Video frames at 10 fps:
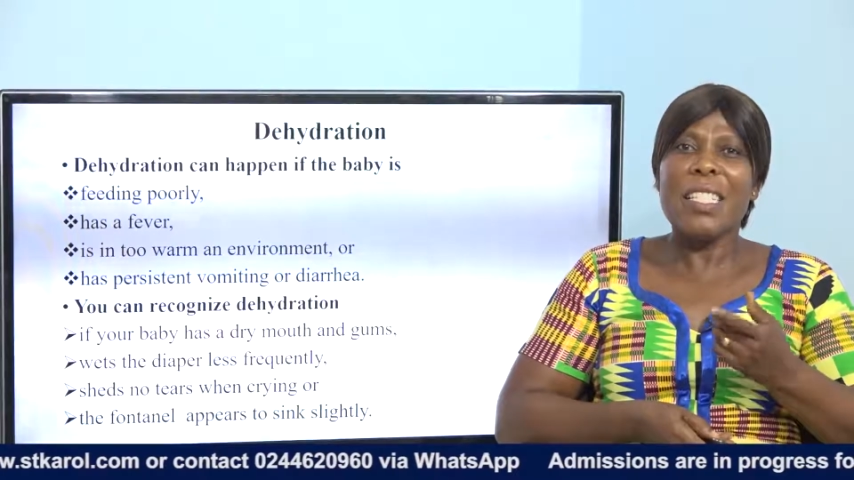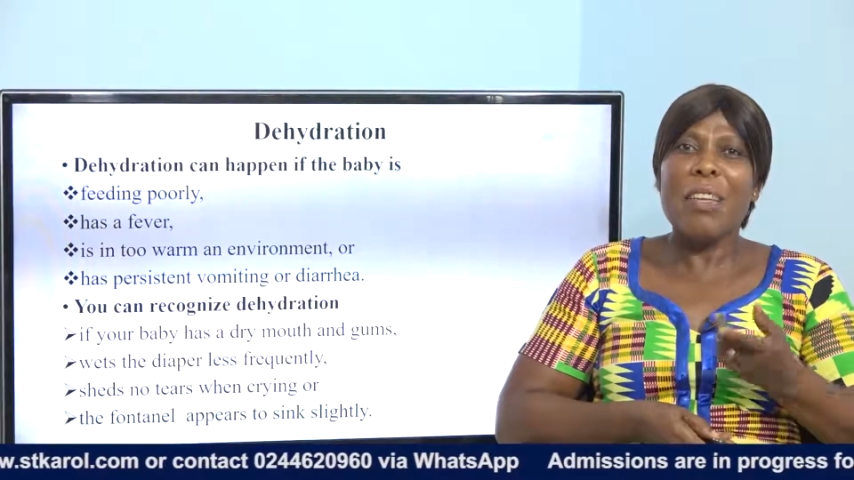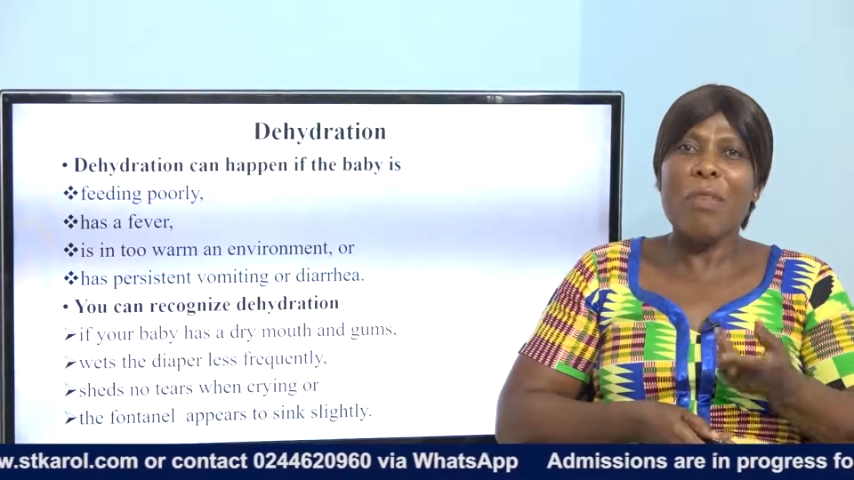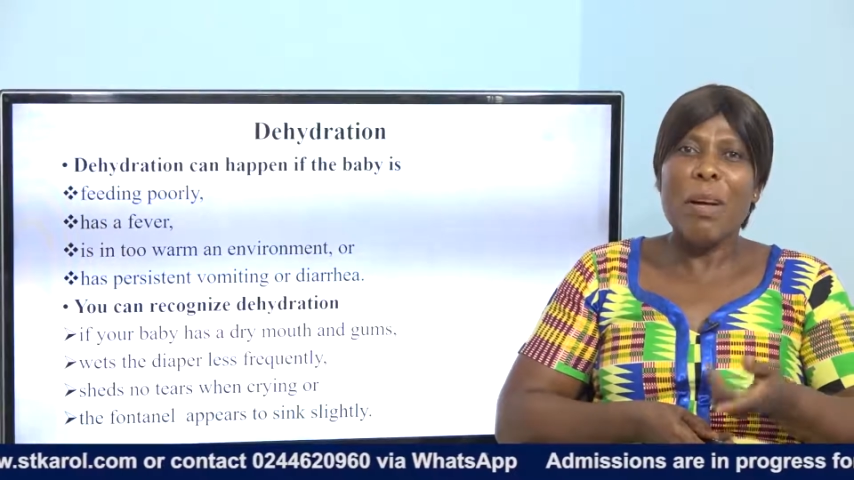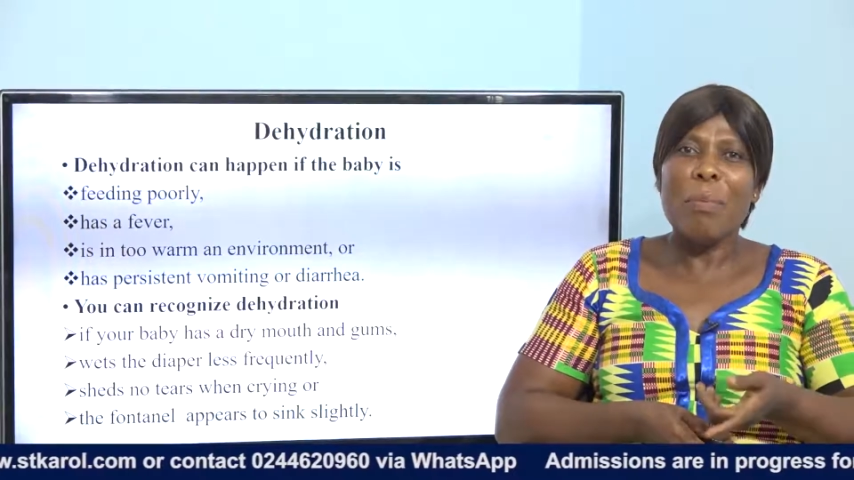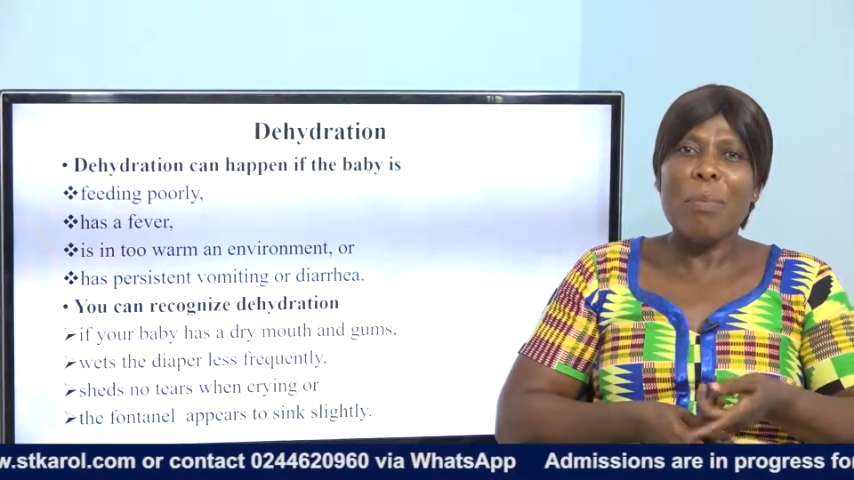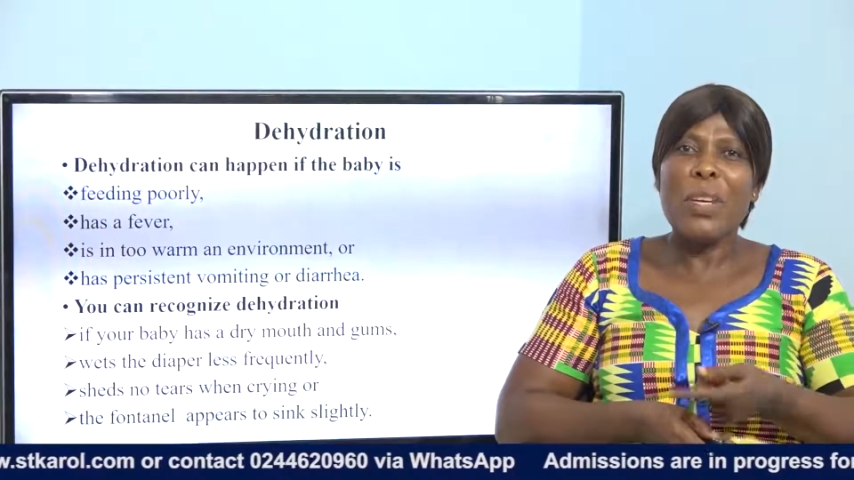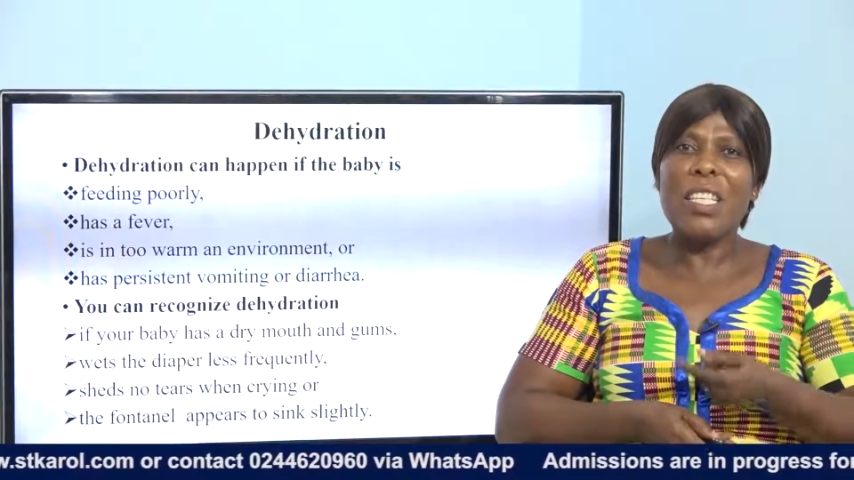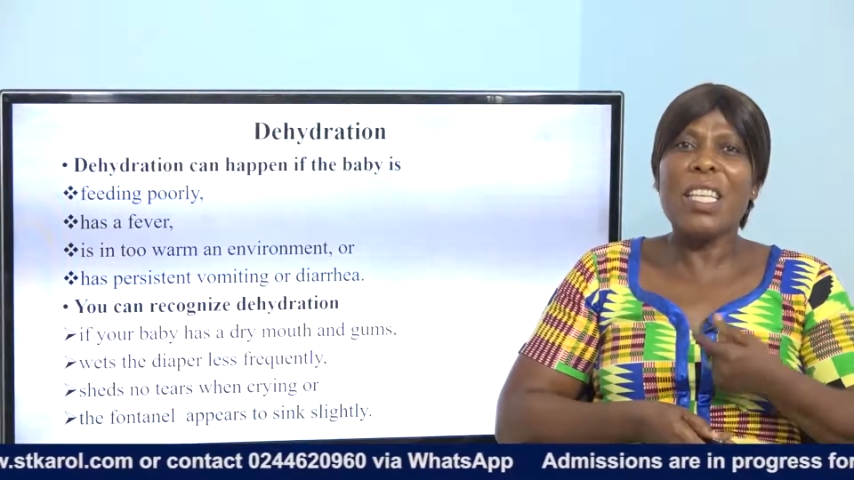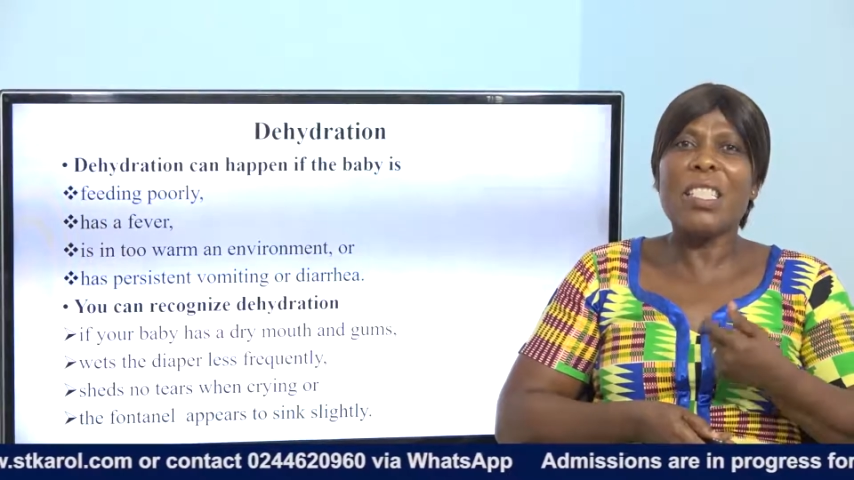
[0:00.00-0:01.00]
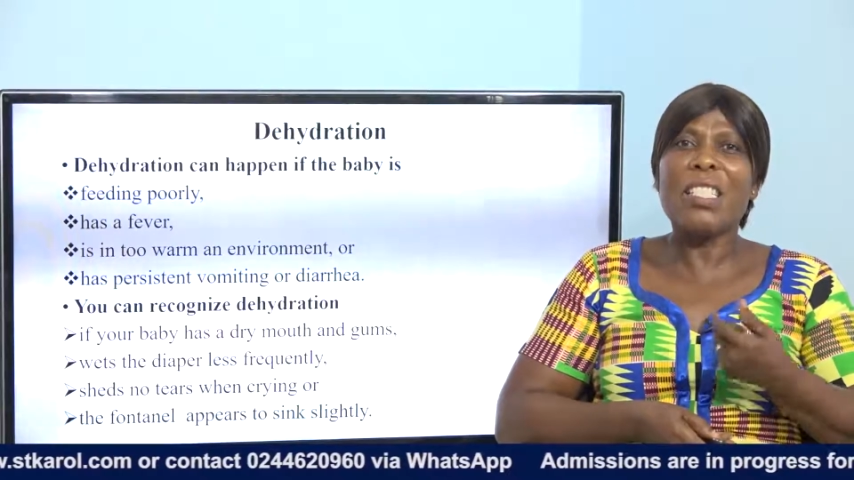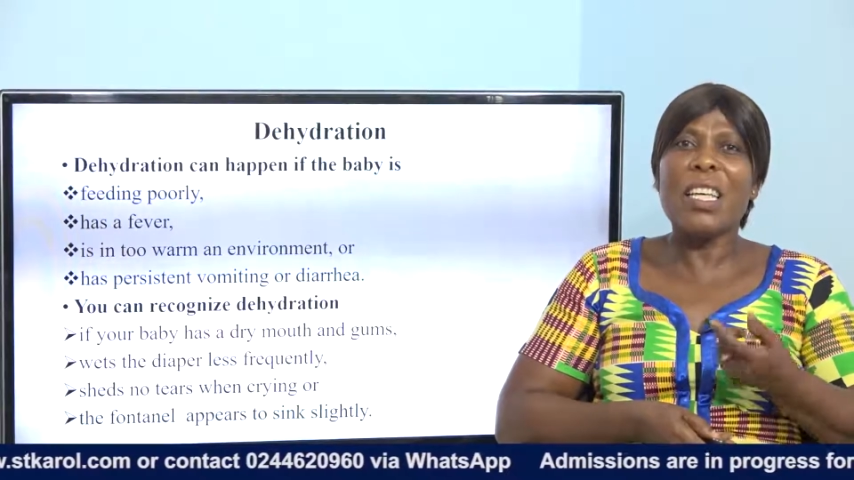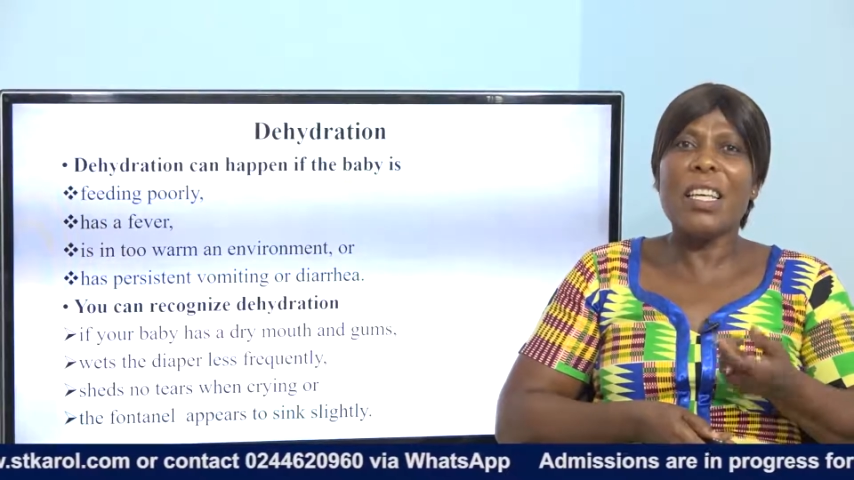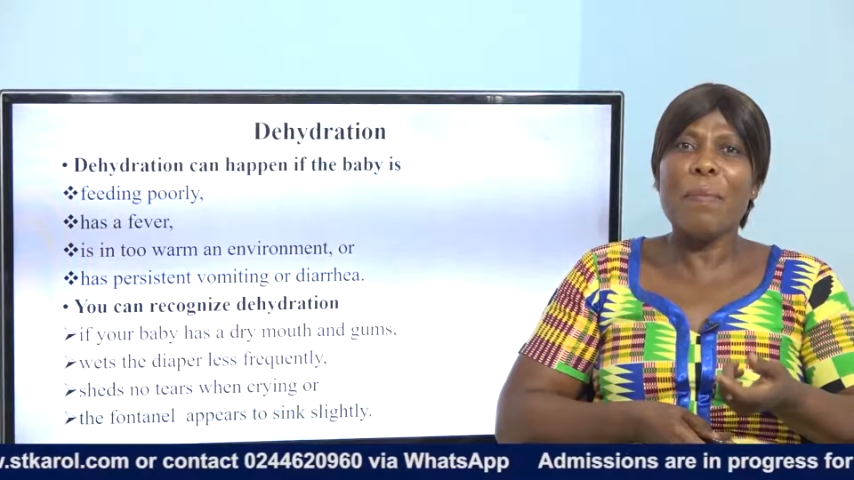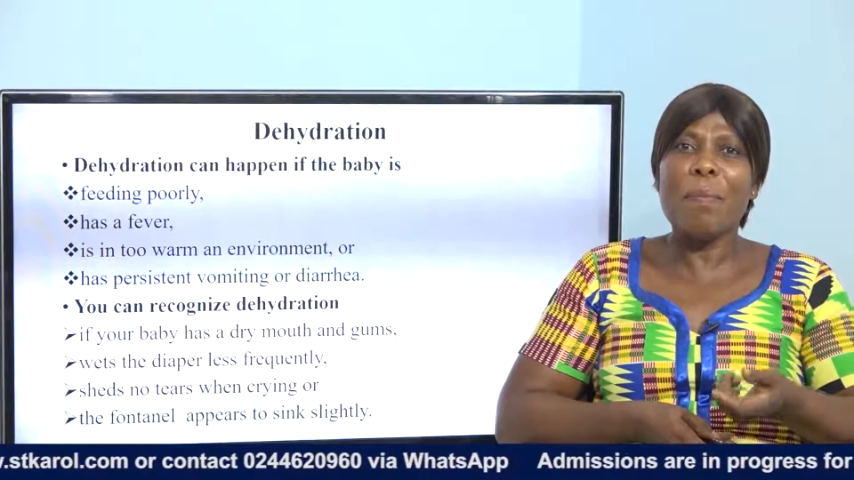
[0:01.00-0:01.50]
evaporation
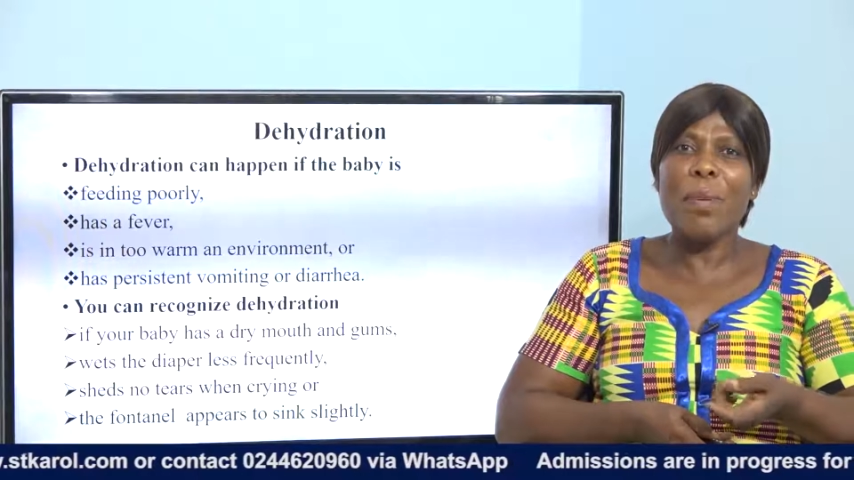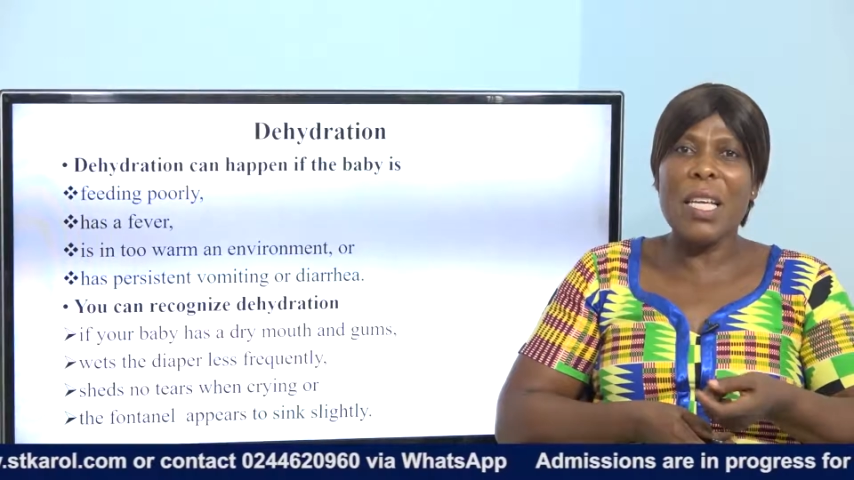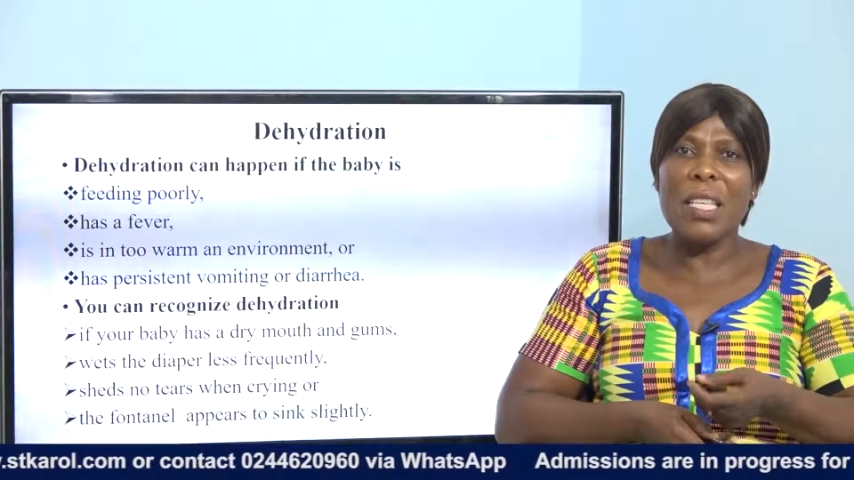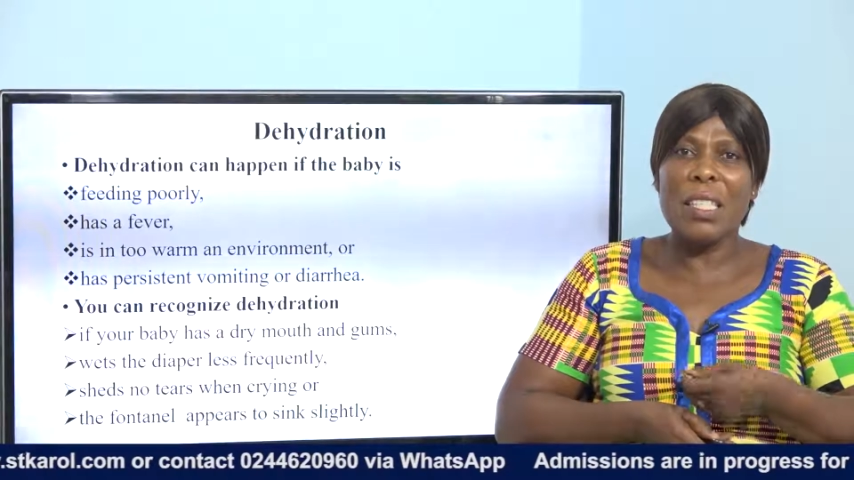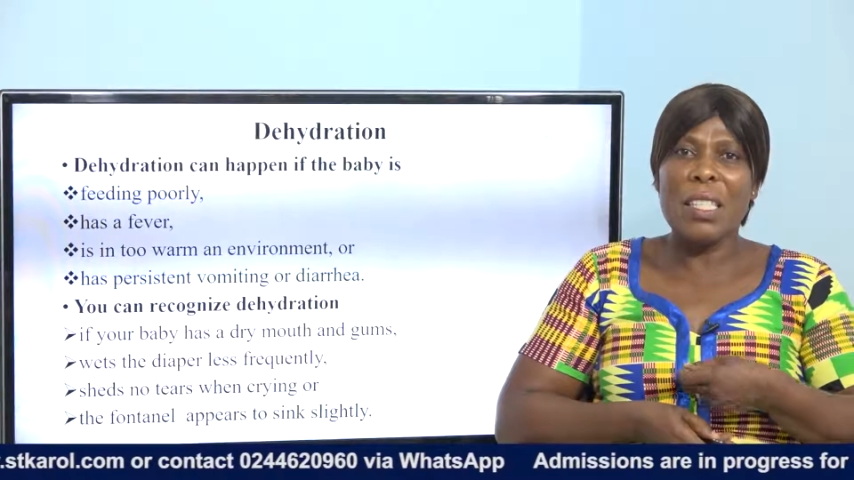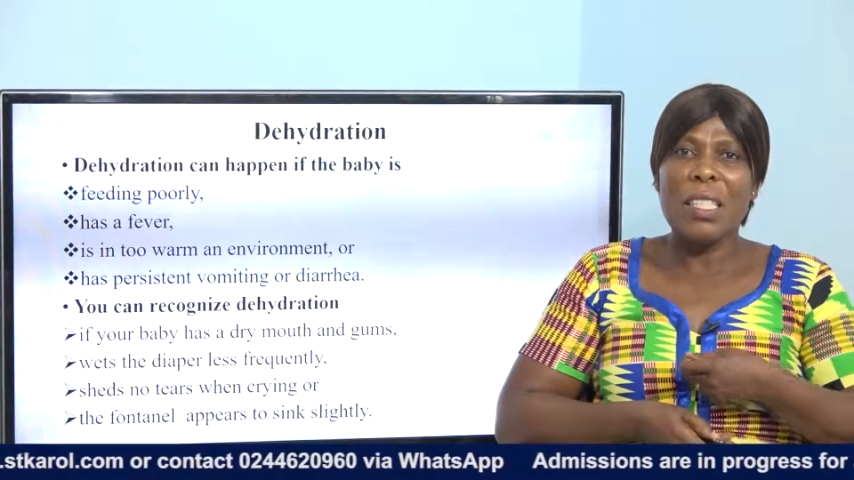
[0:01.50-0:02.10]
taking place.